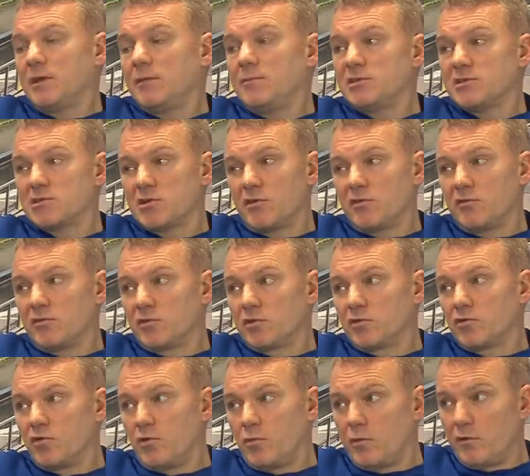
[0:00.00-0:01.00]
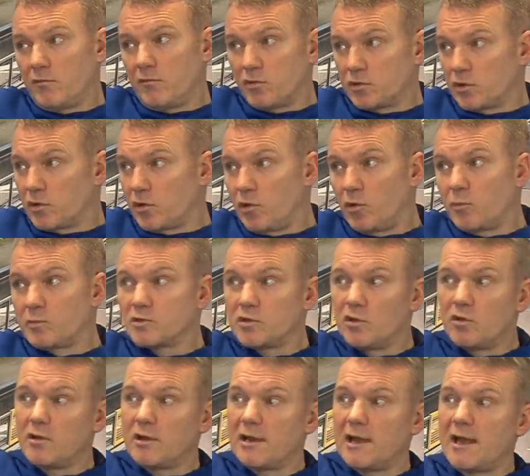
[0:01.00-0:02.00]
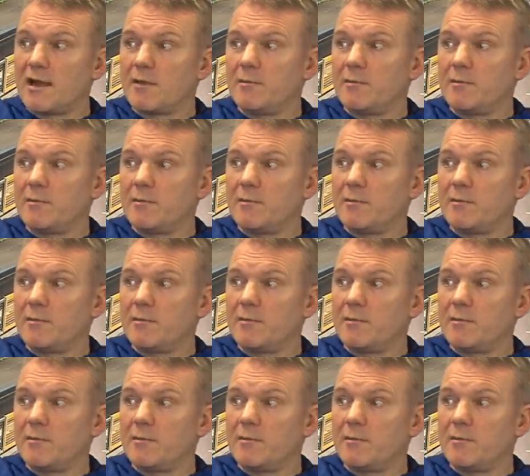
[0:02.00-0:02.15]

maybe he's got another couple of other clubs looking at